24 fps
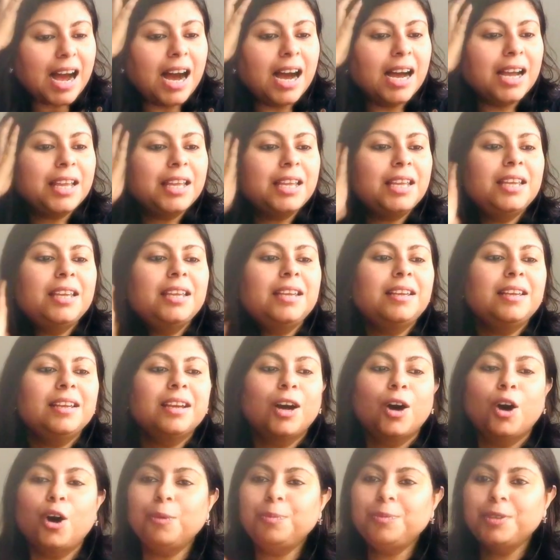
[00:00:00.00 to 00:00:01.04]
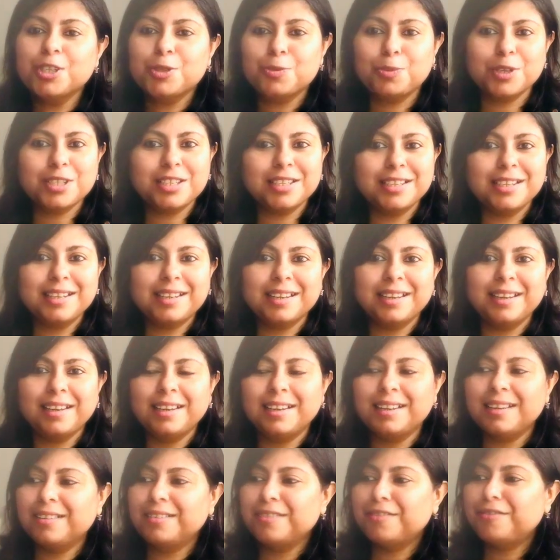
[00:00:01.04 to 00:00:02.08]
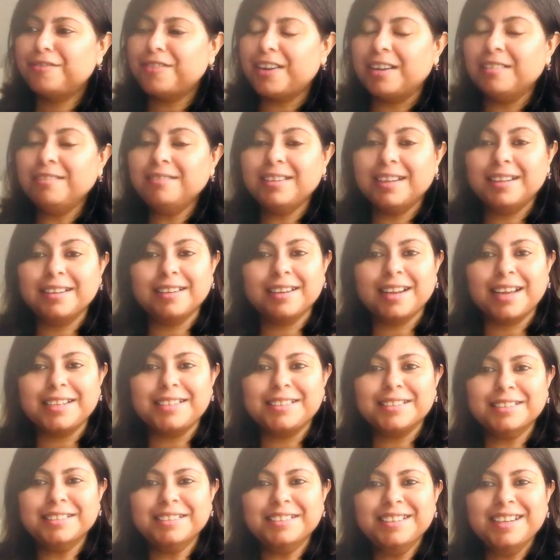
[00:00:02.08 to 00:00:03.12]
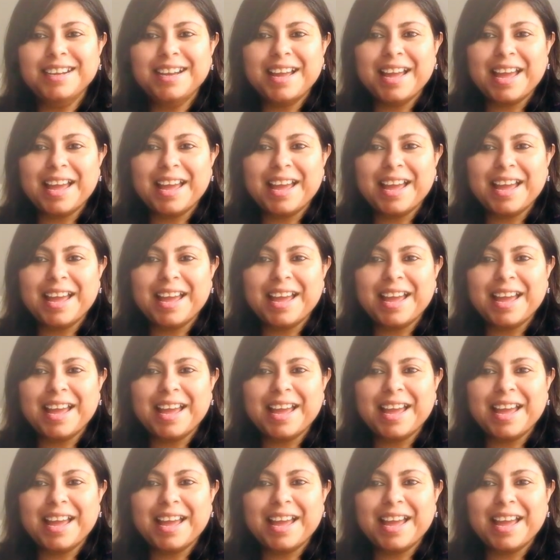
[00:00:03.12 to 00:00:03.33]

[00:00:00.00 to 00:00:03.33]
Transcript: I hope this was a little fun and lighter,